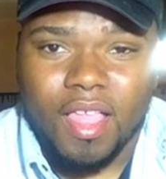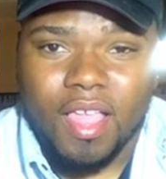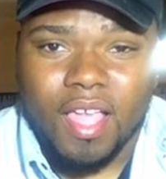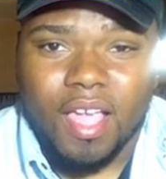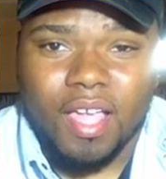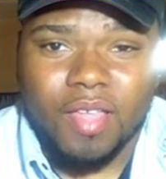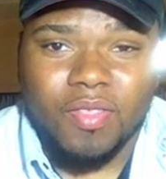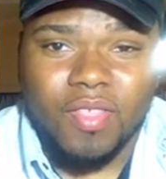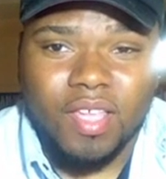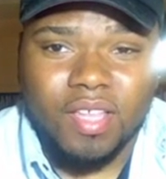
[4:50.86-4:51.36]

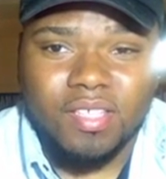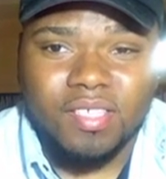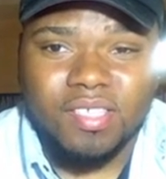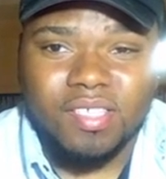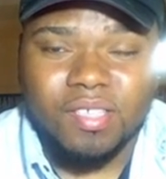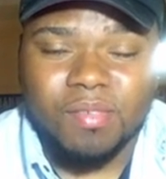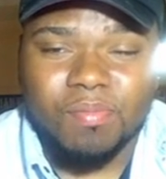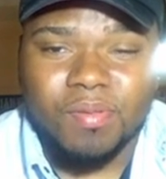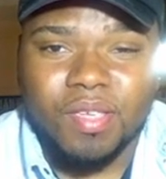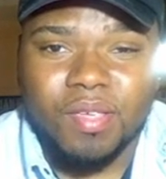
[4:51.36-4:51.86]
I then
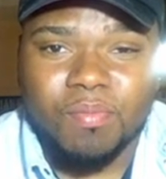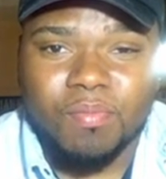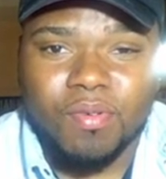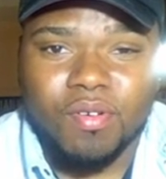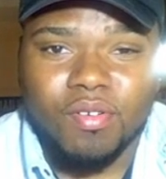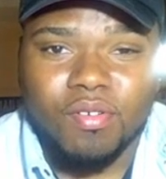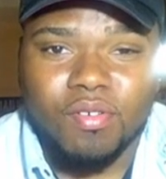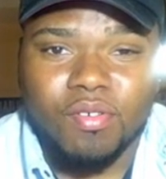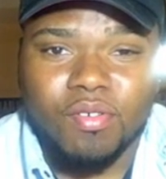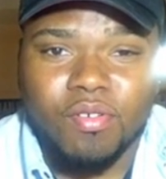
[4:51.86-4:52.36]
see
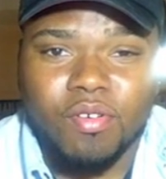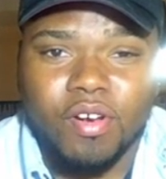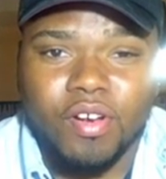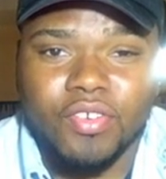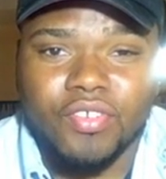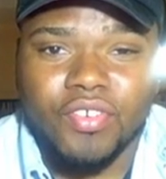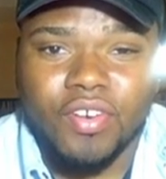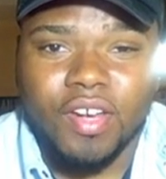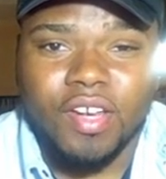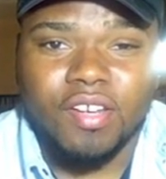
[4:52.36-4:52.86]
people who are
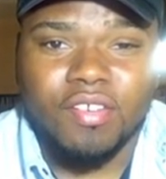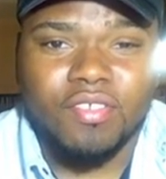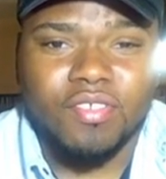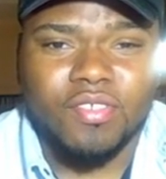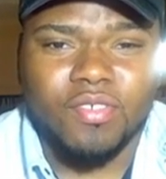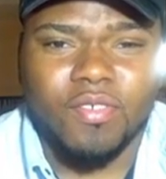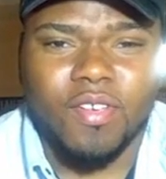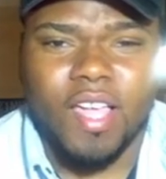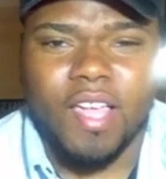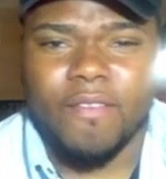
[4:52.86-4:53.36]
trainers
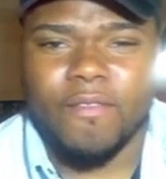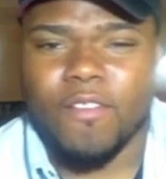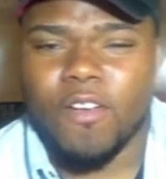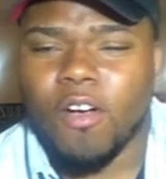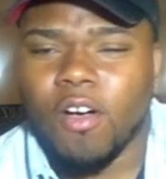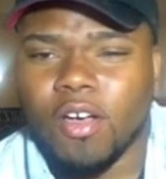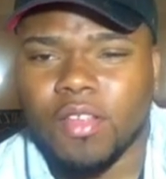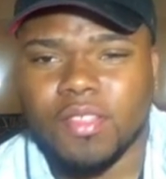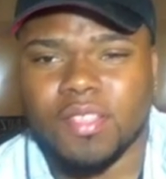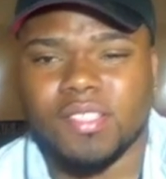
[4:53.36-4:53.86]
who have
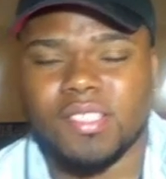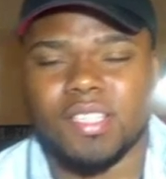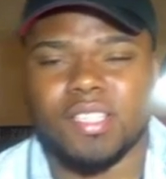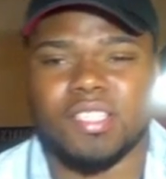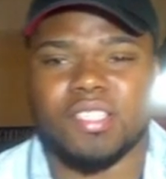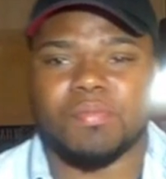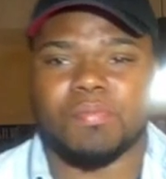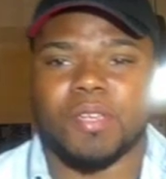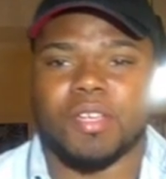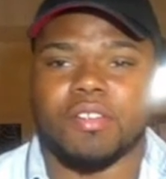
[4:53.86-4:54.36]
all this
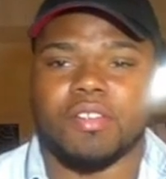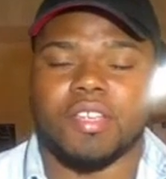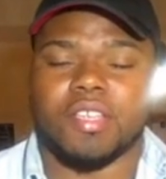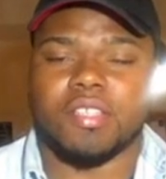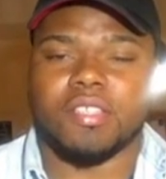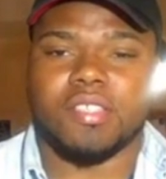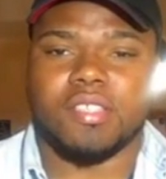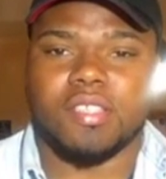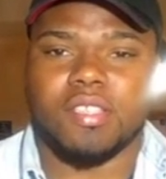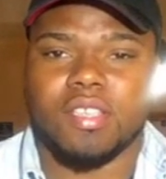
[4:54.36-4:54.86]

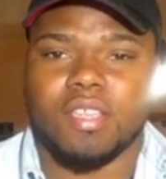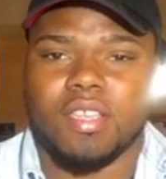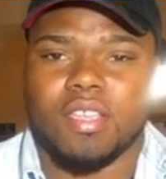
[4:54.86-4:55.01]
experience,